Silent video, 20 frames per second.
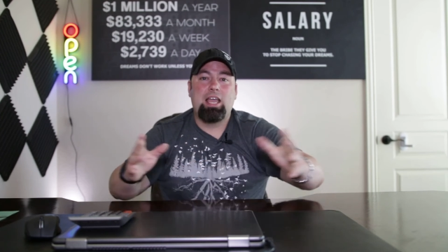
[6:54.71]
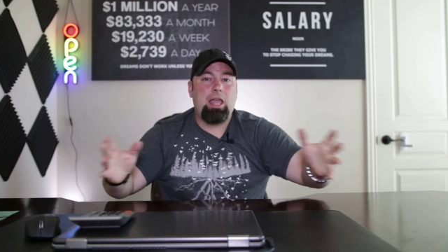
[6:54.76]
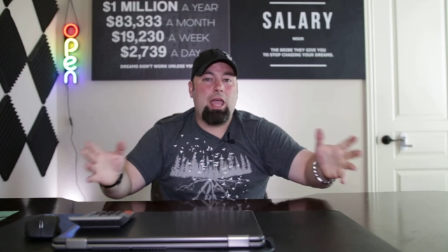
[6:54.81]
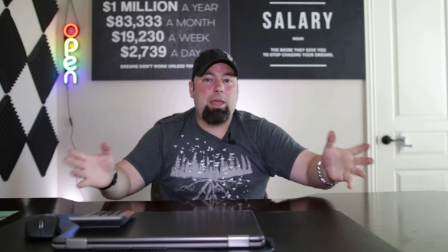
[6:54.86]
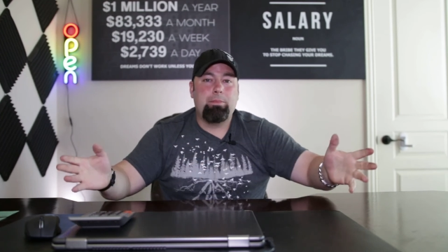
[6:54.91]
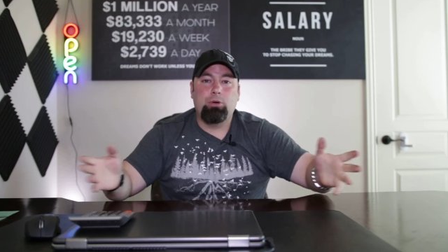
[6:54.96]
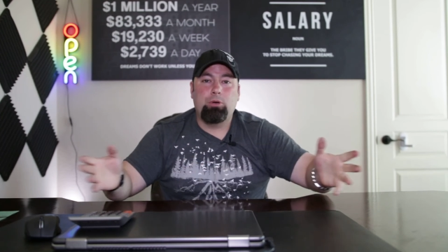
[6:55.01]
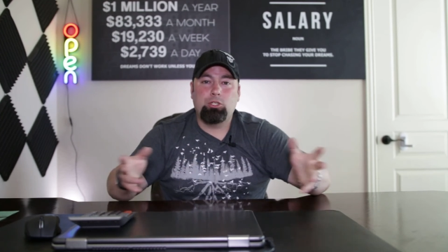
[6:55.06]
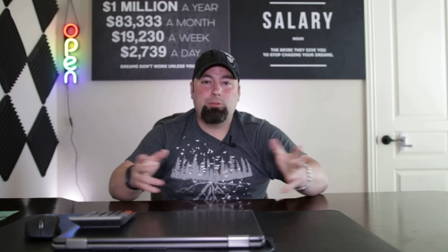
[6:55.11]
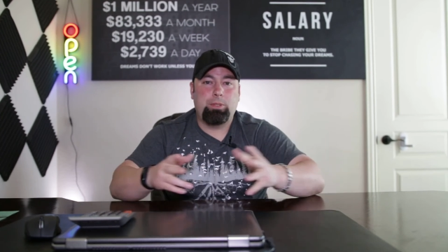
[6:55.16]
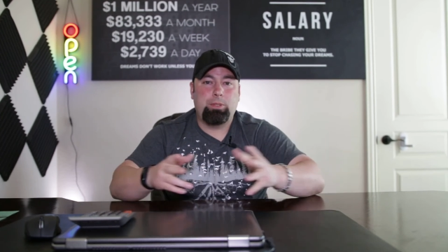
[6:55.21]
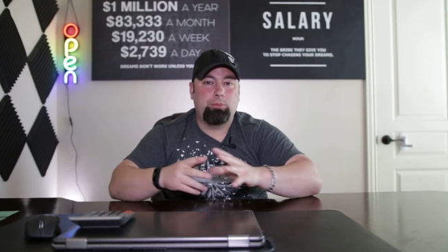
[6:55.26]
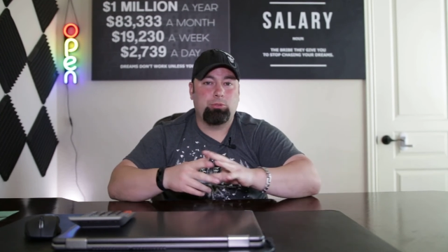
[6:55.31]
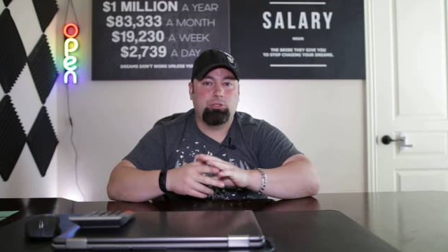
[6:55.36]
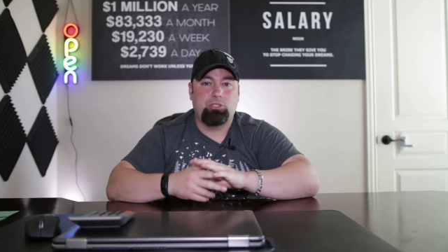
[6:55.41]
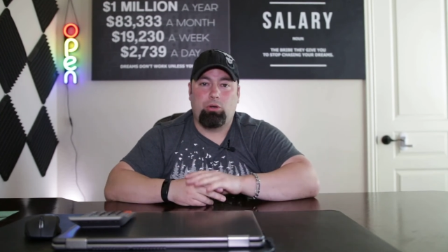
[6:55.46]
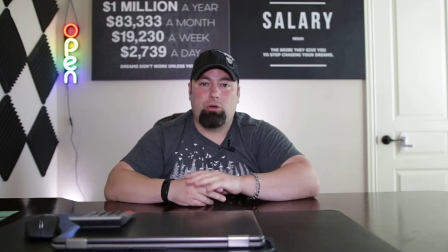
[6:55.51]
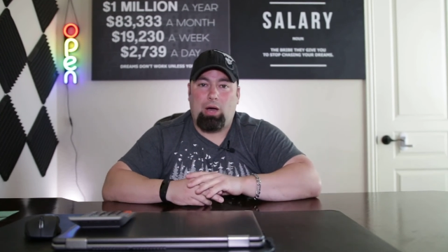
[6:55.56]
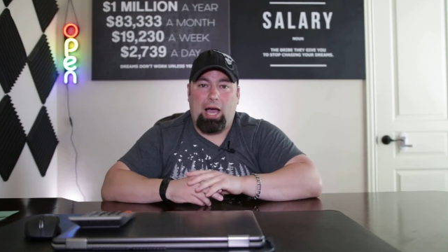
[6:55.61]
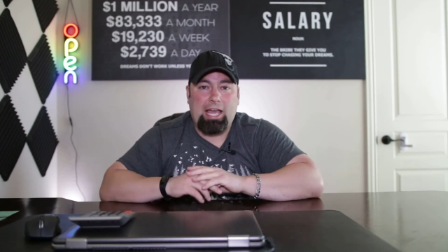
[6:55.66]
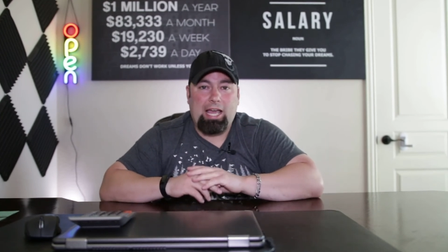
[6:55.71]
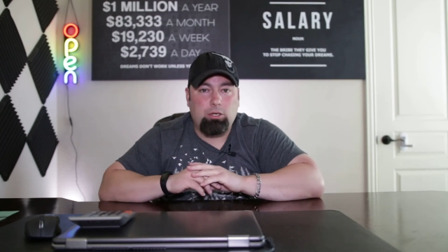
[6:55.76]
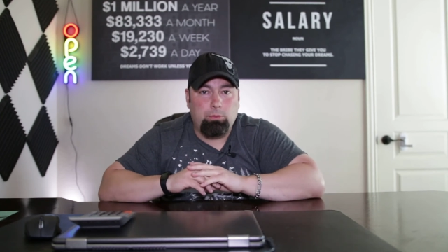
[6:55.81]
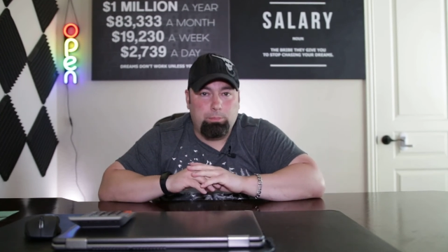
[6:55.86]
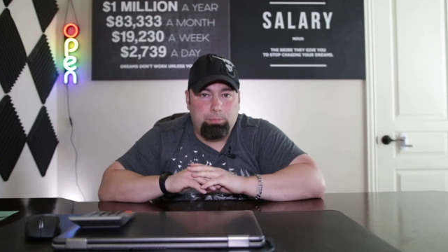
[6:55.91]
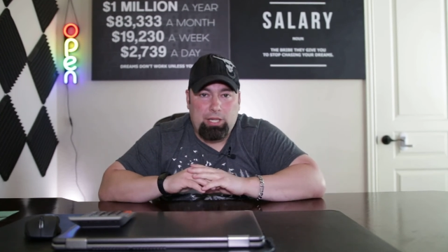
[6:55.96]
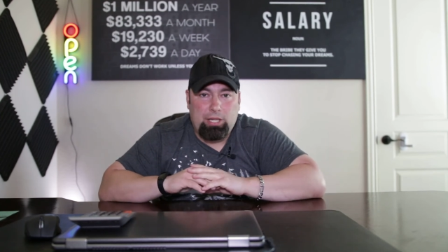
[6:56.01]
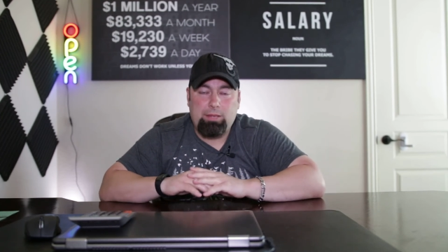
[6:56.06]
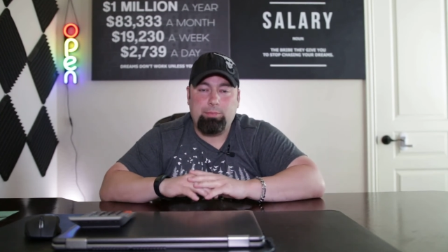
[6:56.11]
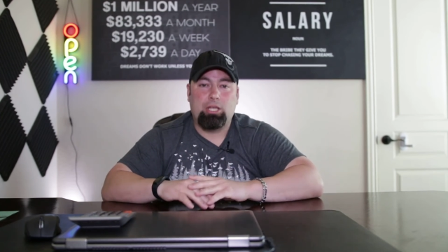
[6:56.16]
and most people don't. I don't
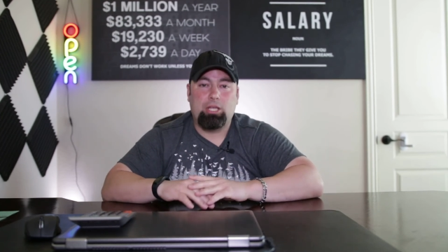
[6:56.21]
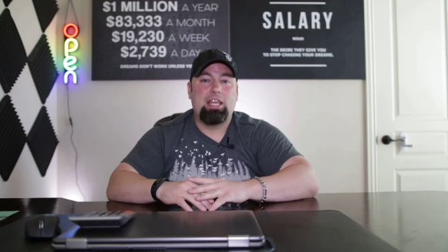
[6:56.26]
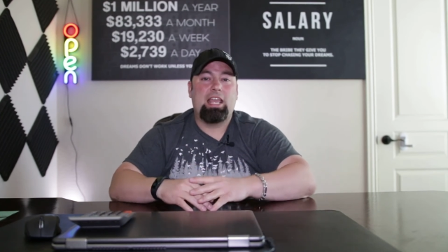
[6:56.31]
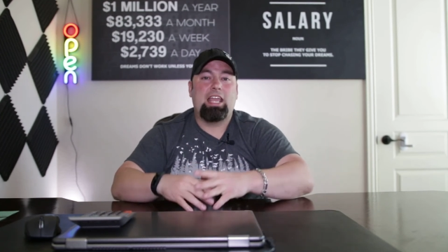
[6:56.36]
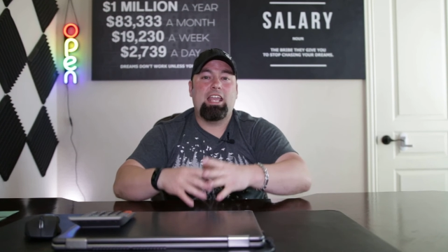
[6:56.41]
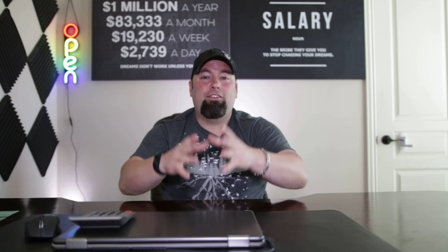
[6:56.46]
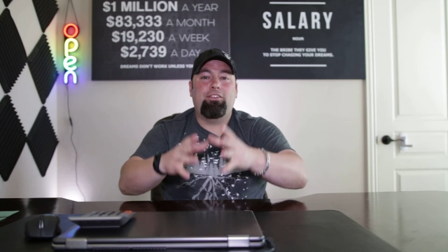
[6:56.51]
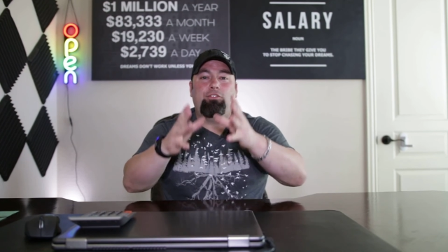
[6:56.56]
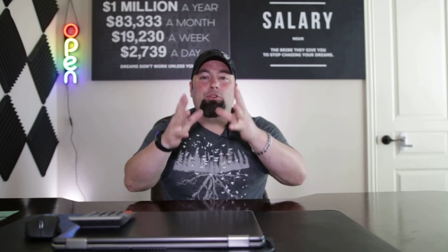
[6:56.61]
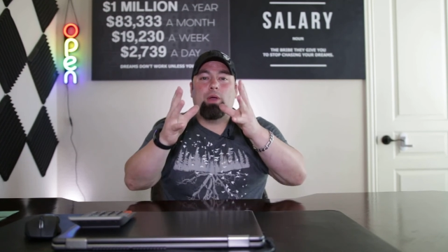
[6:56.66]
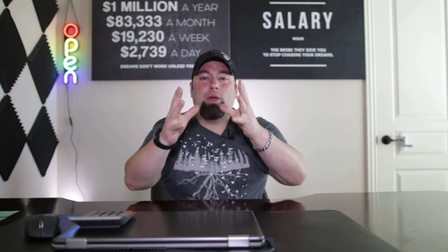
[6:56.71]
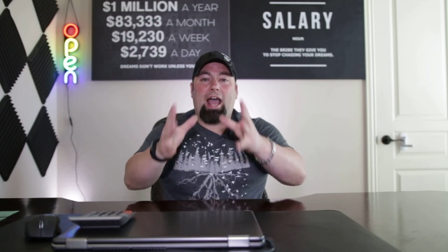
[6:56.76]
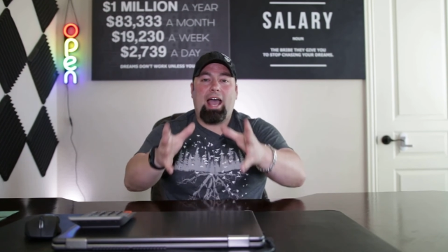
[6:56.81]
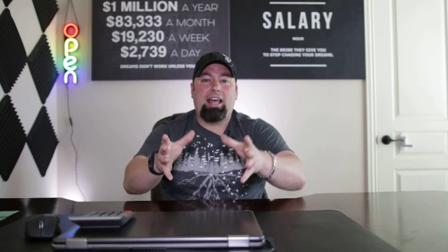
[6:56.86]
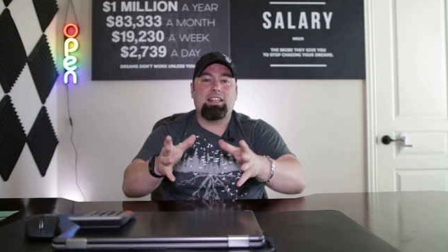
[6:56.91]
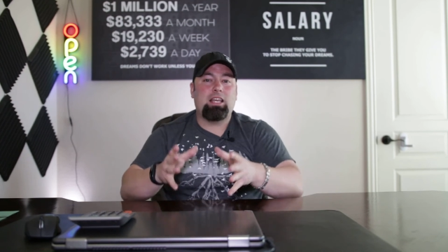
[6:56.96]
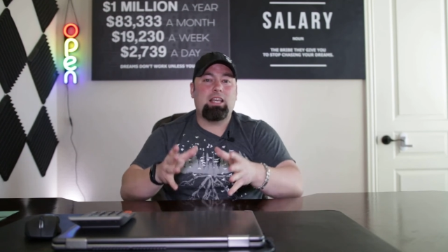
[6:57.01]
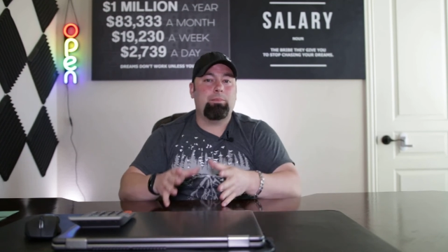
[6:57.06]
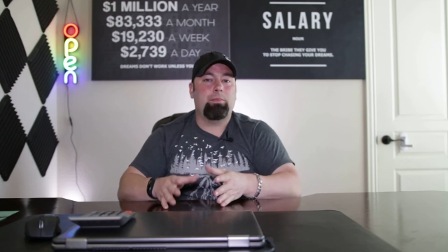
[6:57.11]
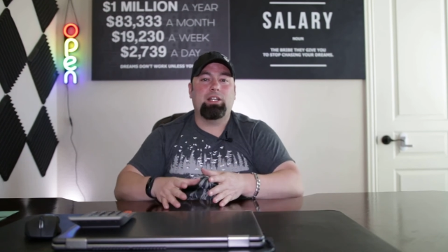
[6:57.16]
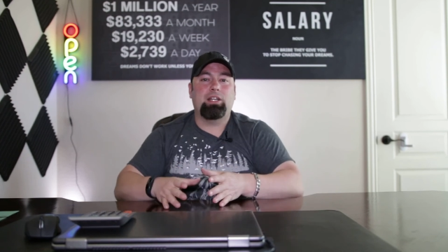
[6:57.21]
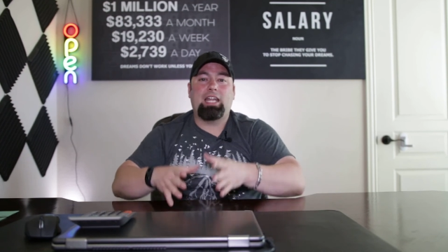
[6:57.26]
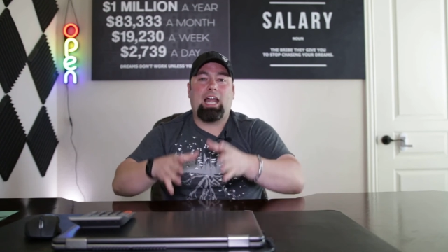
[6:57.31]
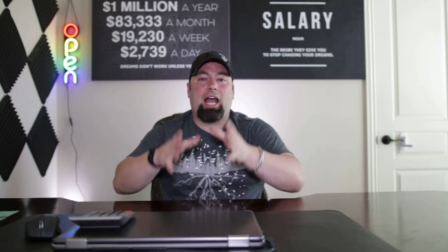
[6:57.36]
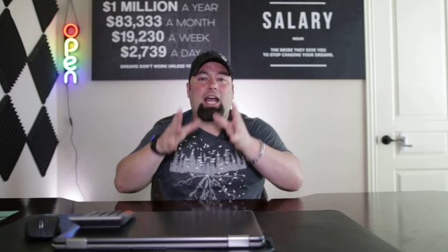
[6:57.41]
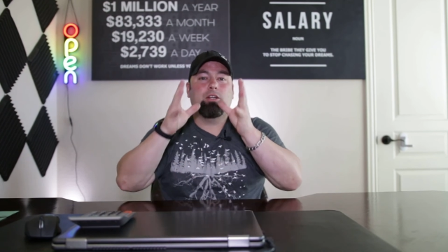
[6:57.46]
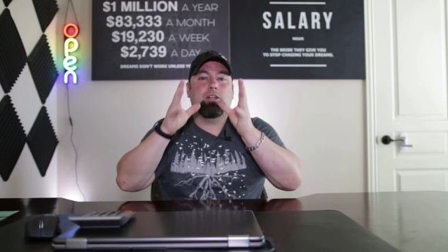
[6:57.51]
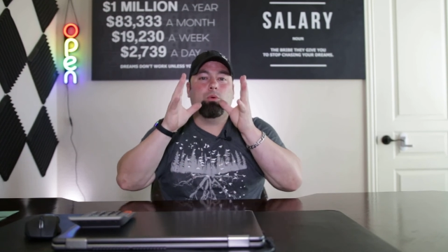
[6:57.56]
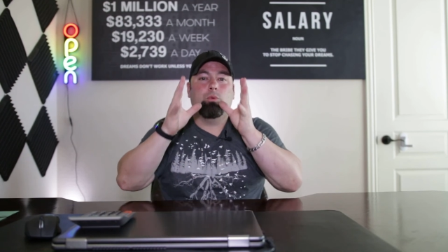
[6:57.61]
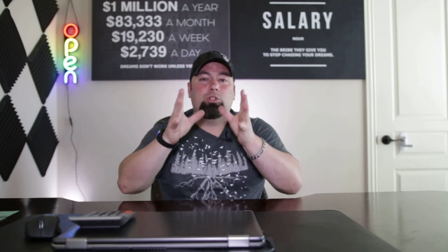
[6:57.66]
blame you. If you had that money,
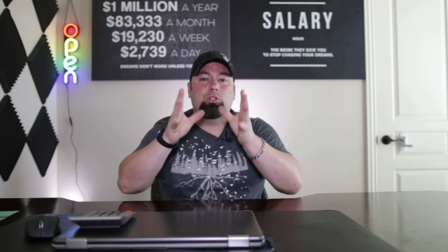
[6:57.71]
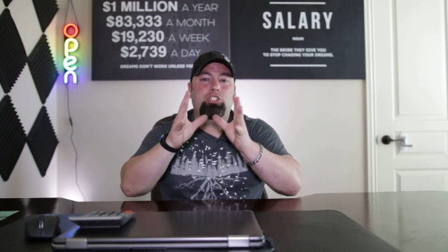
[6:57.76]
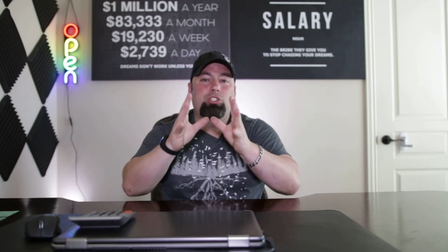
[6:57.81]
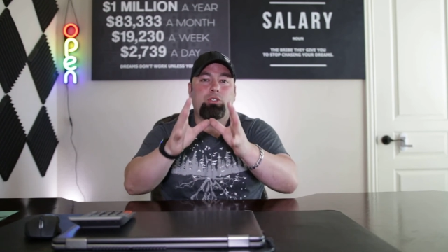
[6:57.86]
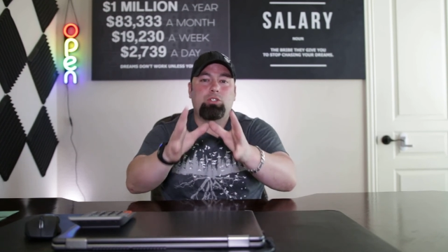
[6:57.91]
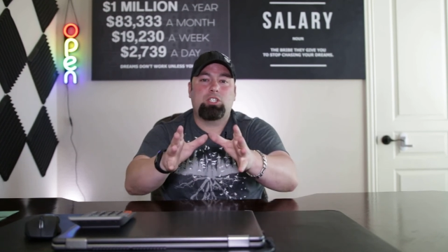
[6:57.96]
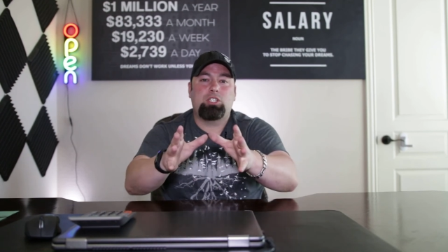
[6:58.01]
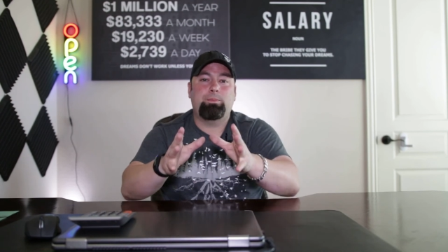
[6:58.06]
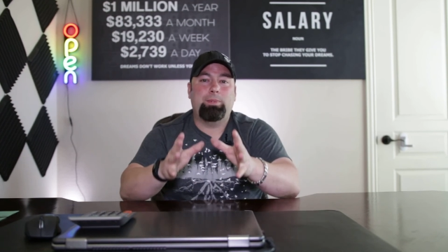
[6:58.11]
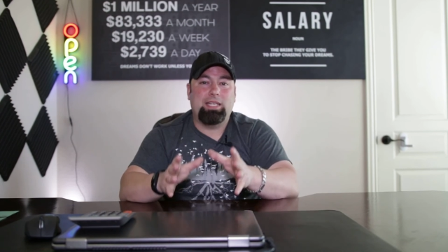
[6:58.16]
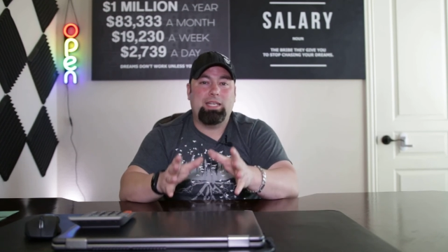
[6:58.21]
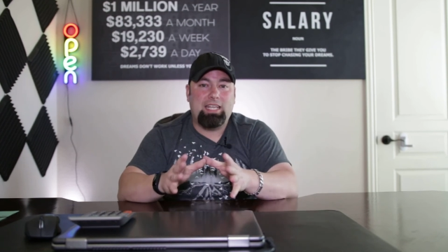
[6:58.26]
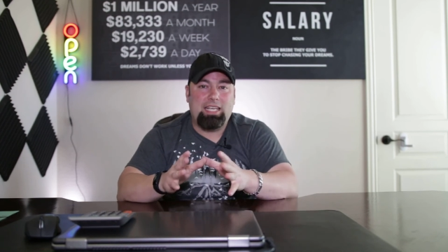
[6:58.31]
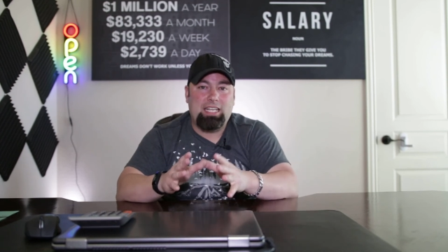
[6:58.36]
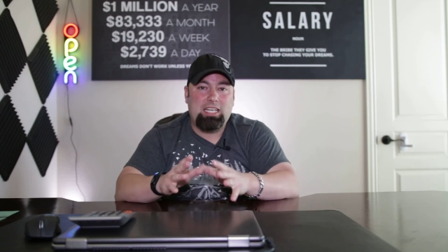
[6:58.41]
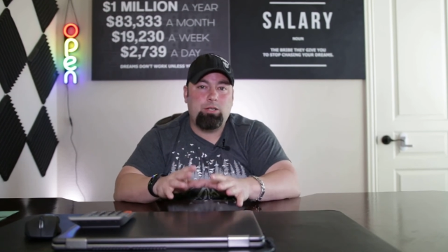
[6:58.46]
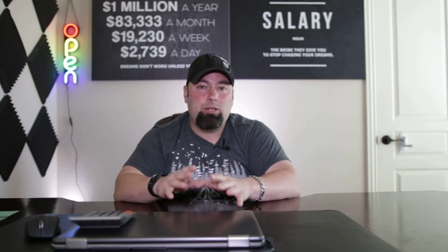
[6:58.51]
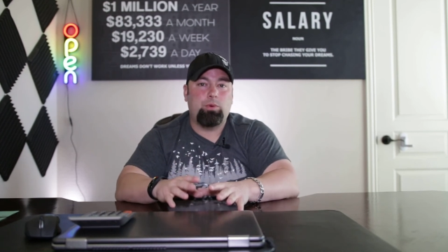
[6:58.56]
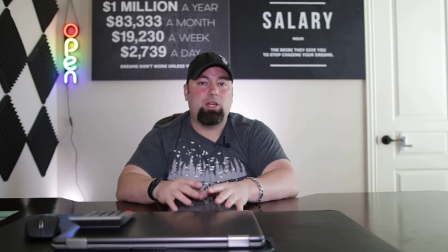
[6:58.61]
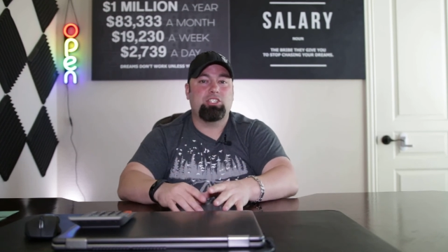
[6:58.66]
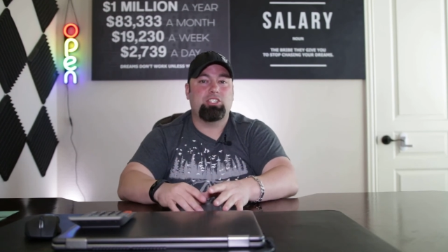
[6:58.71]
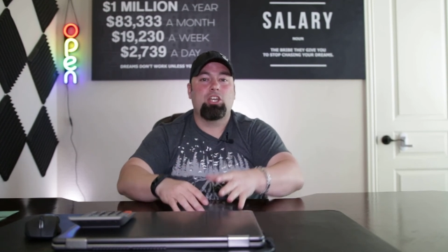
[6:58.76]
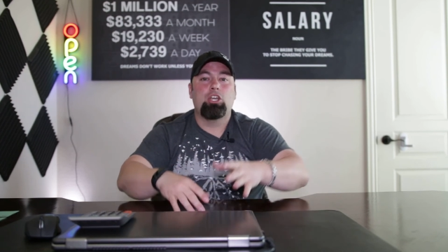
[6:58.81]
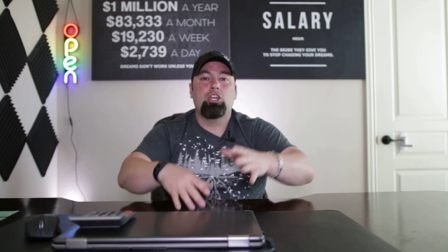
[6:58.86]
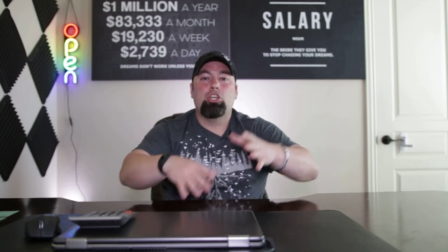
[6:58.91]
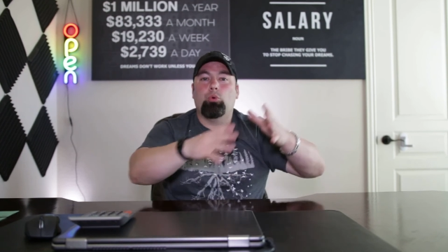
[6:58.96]
I don't want you to spend it anyways.